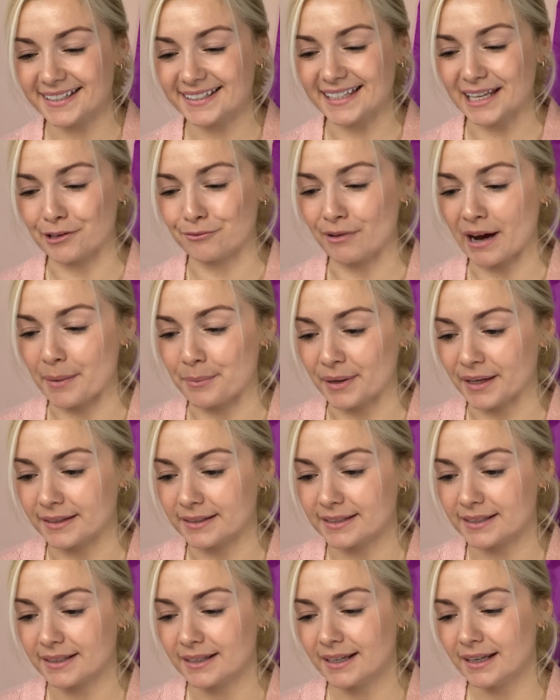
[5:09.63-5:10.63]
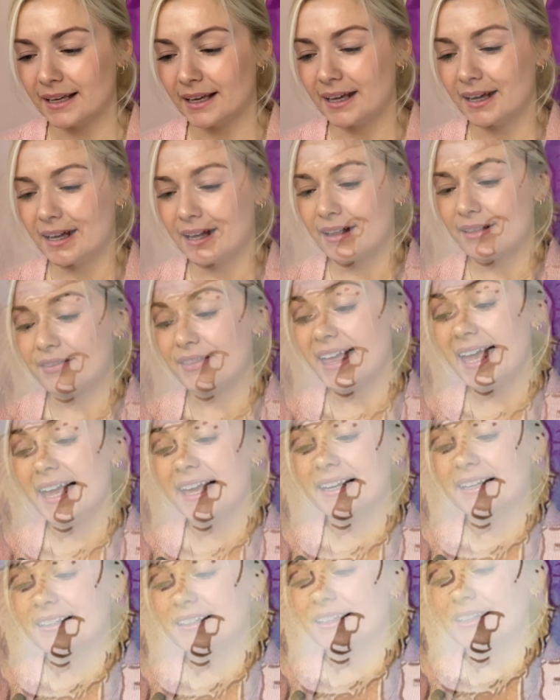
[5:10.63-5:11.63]
said Rabbit,
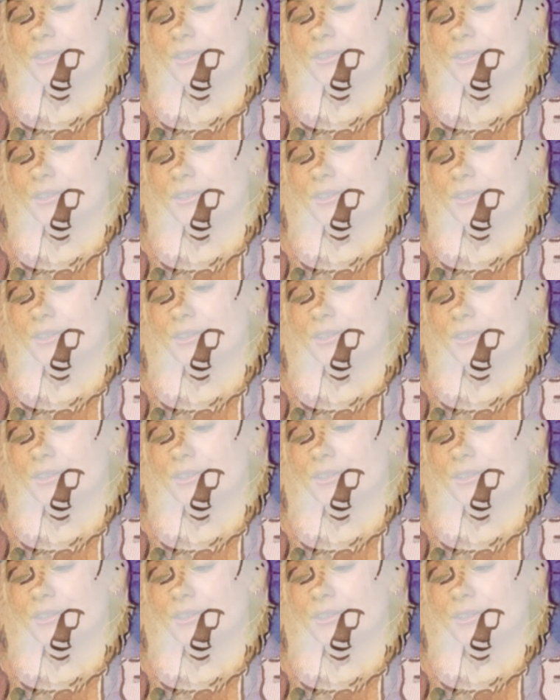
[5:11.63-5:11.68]
then